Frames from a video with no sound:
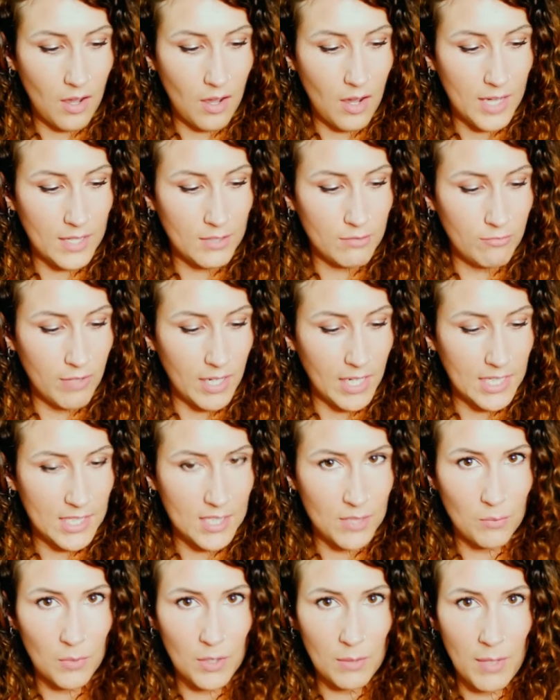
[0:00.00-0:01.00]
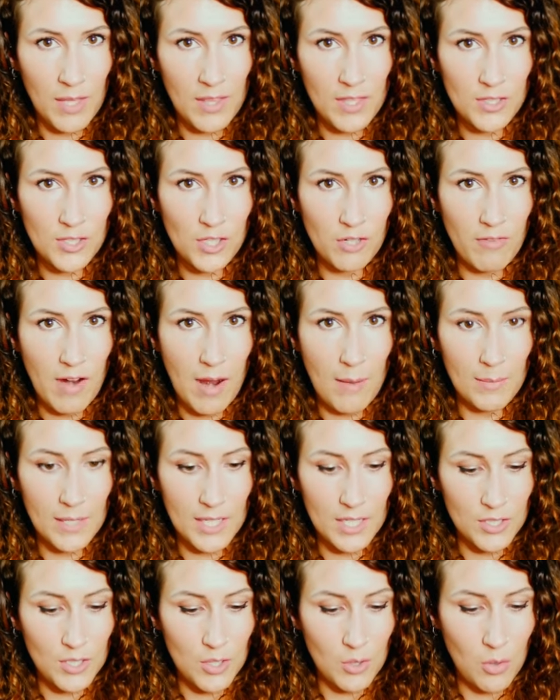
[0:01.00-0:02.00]
I really didn't want to make this too
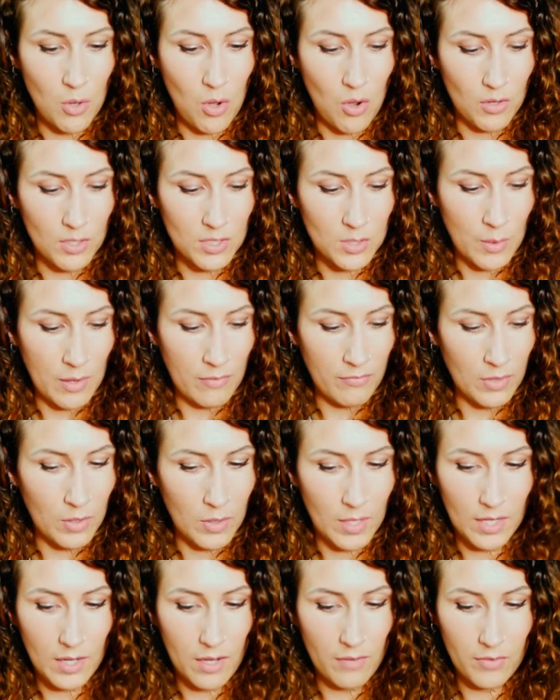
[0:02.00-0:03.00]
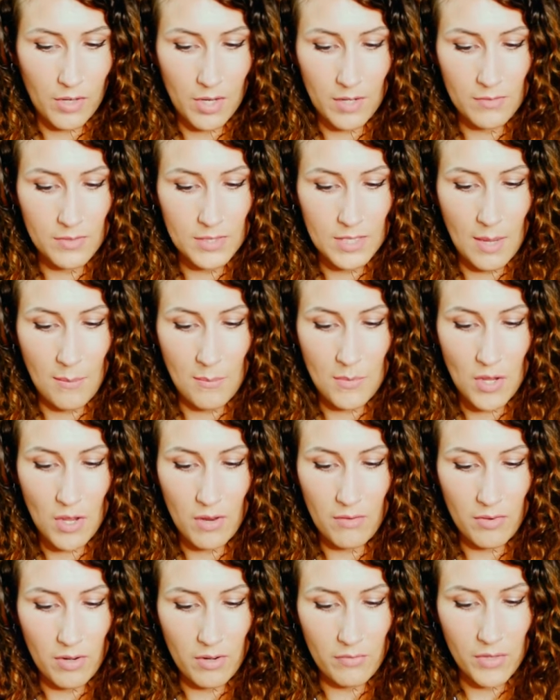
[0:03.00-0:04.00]
rambly and too long, so I feel like I've kind of skimmed
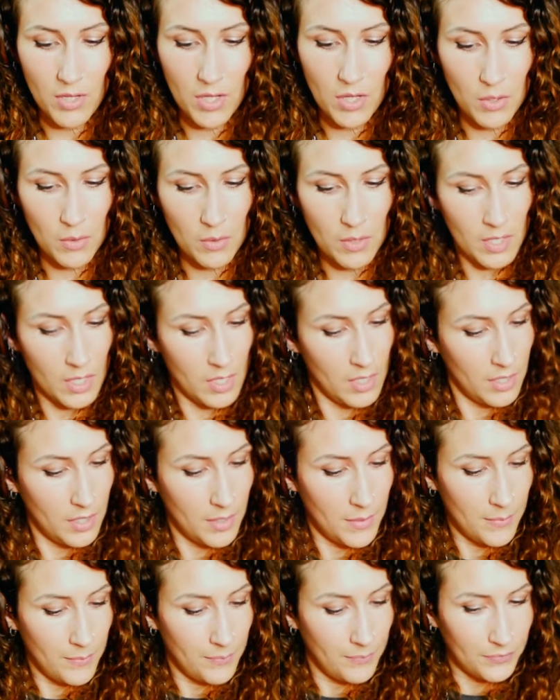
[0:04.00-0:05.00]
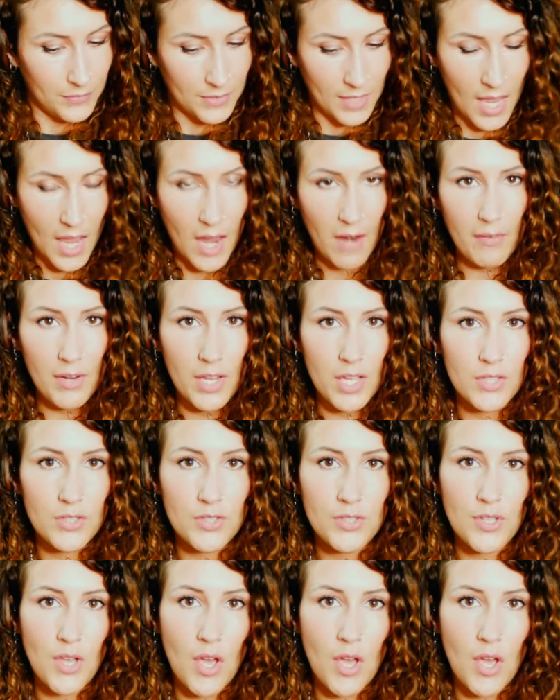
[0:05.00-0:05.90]
over a few areas.